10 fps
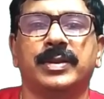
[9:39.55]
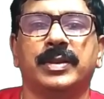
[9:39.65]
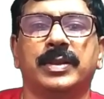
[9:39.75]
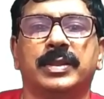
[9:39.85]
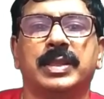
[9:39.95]

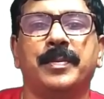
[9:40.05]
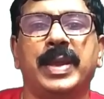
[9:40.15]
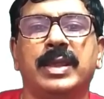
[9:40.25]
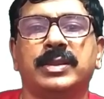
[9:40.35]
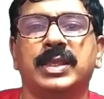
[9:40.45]
The
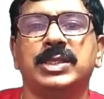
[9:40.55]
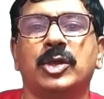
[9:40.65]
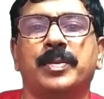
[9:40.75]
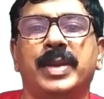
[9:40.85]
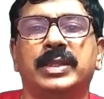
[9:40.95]
message or
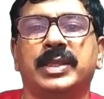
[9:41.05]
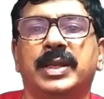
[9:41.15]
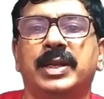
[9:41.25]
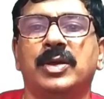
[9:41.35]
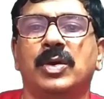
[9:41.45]

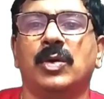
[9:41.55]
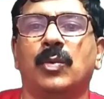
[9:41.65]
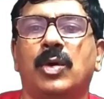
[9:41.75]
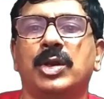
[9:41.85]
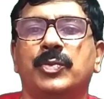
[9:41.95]
method
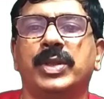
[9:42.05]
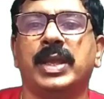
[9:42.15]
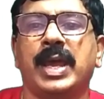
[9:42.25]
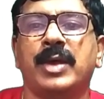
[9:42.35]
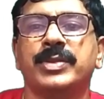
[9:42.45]
what we
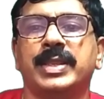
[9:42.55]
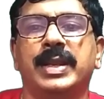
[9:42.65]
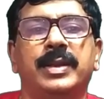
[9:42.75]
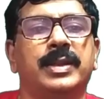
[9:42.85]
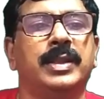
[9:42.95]
have
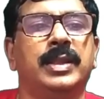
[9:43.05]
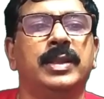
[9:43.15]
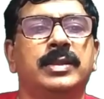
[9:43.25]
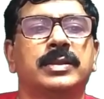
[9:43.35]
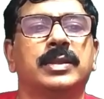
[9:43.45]
sent
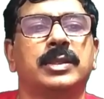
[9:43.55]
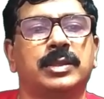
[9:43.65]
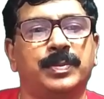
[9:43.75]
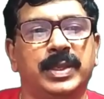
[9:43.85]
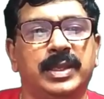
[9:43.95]
is
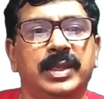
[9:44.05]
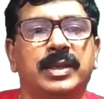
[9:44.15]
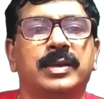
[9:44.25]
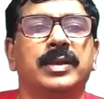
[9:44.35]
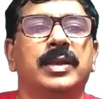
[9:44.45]
speak.
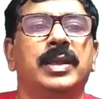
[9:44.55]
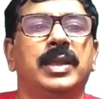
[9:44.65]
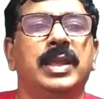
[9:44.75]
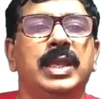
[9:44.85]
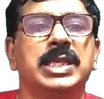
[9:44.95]

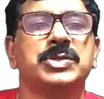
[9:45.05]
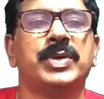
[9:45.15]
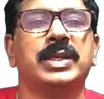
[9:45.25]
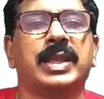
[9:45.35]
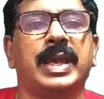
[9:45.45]
Each
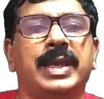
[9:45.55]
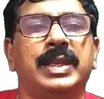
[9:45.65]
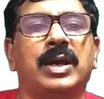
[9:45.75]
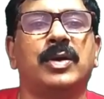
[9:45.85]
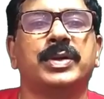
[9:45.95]
one carry
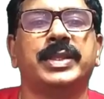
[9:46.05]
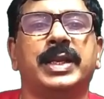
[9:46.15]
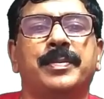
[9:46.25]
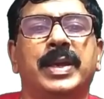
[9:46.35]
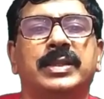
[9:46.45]
out that
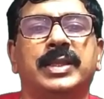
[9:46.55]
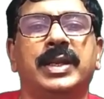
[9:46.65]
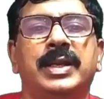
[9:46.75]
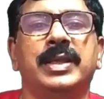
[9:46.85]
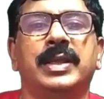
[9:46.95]

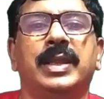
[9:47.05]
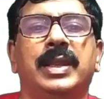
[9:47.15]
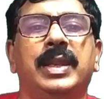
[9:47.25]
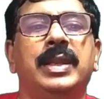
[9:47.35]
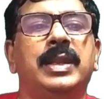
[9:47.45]
method
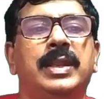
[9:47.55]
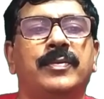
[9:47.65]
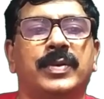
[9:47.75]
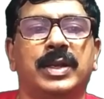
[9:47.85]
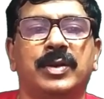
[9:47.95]
in
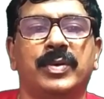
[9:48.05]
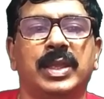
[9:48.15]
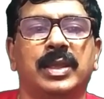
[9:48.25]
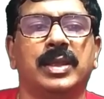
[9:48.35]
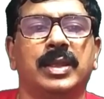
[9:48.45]
different way.
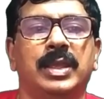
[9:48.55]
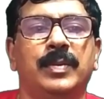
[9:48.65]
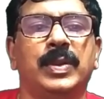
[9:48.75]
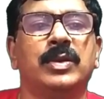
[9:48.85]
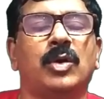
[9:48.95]
If
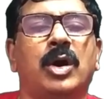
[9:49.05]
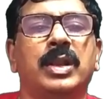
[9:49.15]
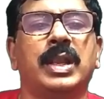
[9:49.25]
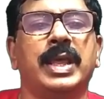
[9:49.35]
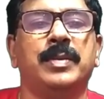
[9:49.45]
in
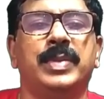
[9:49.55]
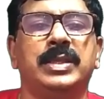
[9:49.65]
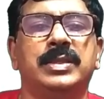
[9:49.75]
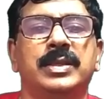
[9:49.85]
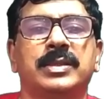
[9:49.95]
online
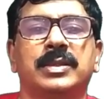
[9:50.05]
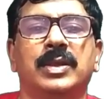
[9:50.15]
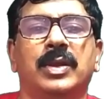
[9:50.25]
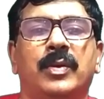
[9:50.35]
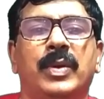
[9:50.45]
business,
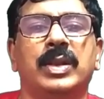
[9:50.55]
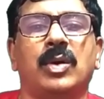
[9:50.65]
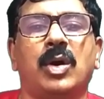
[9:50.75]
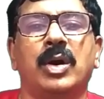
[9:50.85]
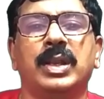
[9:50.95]
when
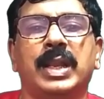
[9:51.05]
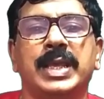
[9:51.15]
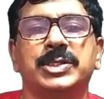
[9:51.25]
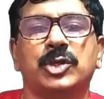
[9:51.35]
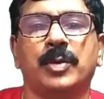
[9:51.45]
online
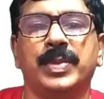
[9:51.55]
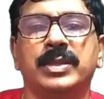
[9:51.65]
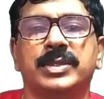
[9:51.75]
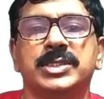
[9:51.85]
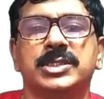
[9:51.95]
shopping
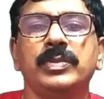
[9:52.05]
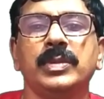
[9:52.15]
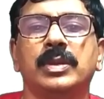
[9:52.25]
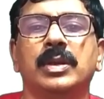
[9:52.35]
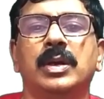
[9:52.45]
system
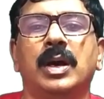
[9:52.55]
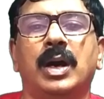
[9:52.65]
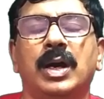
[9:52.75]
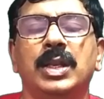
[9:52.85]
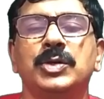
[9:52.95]

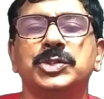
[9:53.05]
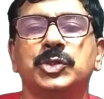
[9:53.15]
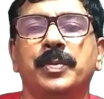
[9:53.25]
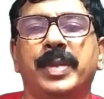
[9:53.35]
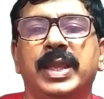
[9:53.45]
allows to
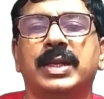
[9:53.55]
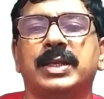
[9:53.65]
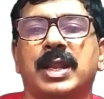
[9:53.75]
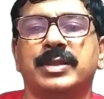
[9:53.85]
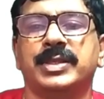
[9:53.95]
make
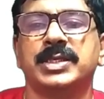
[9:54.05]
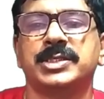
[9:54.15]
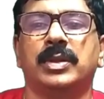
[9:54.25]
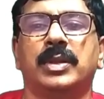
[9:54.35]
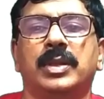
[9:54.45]

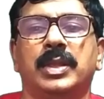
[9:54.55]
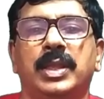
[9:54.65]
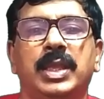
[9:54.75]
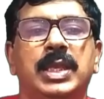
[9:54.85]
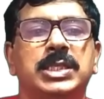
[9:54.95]
transactions,
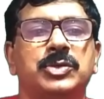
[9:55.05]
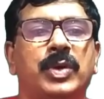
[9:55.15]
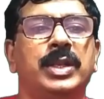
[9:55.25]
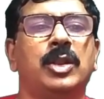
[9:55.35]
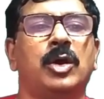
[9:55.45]
each
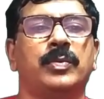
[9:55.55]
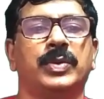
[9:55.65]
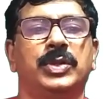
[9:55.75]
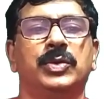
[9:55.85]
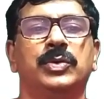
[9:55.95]
one of
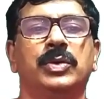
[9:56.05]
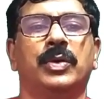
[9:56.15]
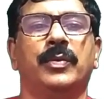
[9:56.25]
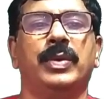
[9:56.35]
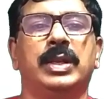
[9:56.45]
you
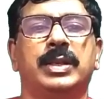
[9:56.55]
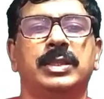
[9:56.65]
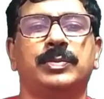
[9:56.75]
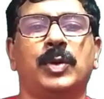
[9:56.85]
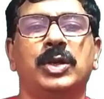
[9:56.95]
will
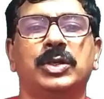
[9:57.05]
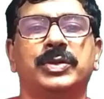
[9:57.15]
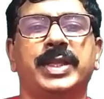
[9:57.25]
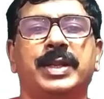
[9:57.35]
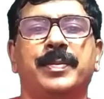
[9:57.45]
respond to
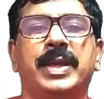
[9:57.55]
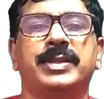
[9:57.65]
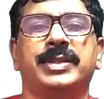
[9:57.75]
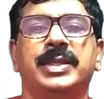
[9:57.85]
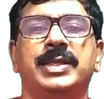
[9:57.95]
that
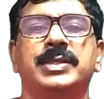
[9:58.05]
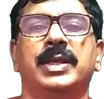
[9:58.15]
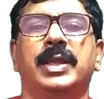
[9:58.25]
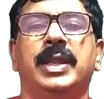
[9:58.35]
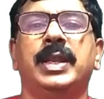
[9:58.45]
message
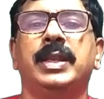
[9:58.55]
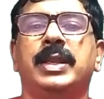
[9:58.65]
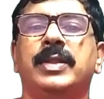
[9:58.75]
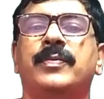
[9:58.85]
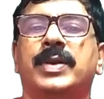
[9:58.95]
in
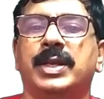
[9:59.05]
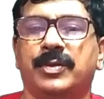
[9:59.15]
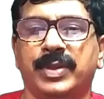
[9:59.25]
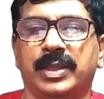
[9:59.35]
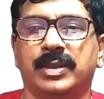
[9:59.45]
different way.